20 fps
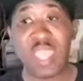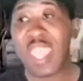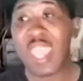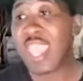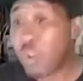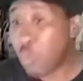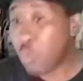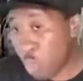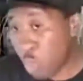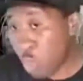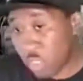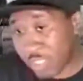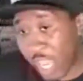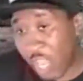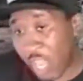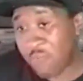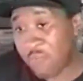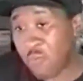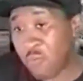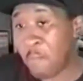It worked
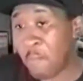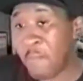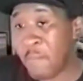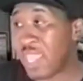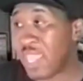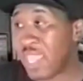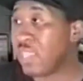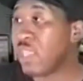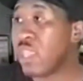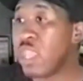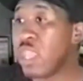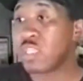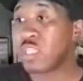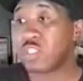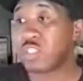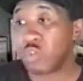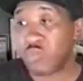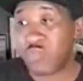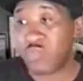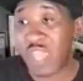out for me,
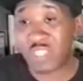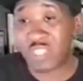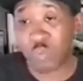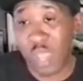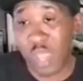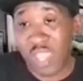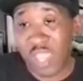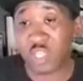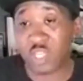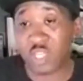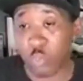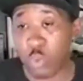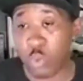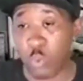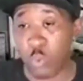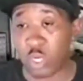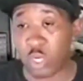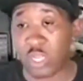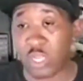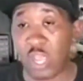so that's why it will
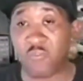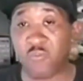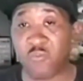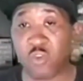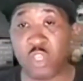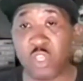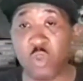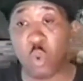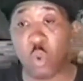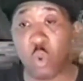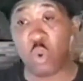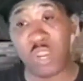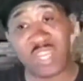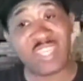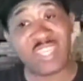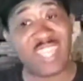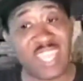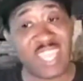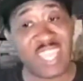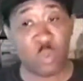work out for you, or
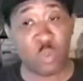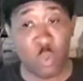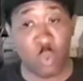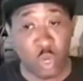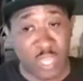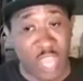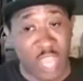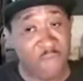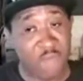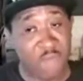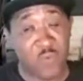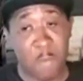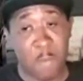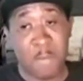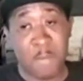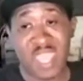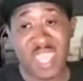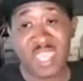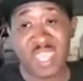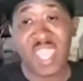it didn't work out for
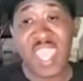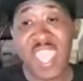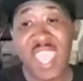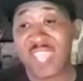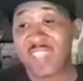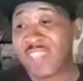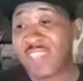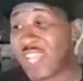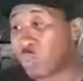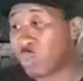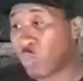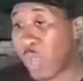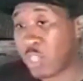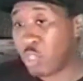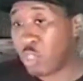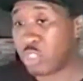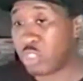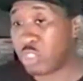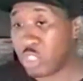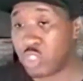me, and that's why
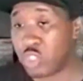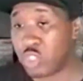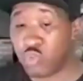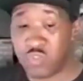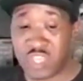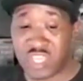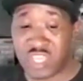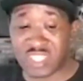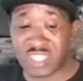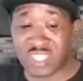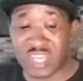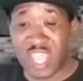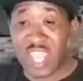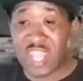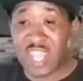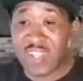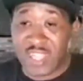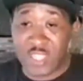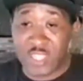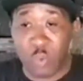you should do this, and
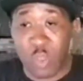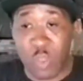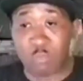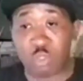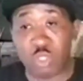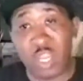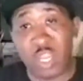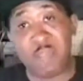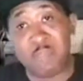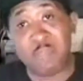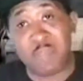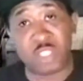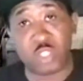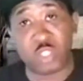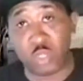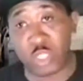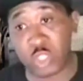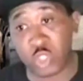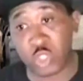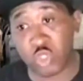that's why I'm trying to be so
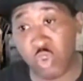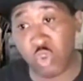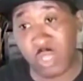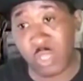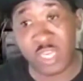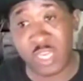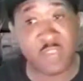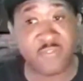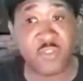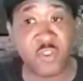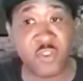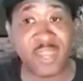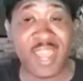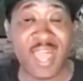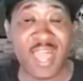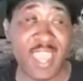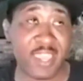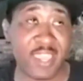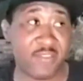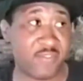controlling of your
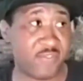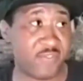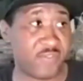life.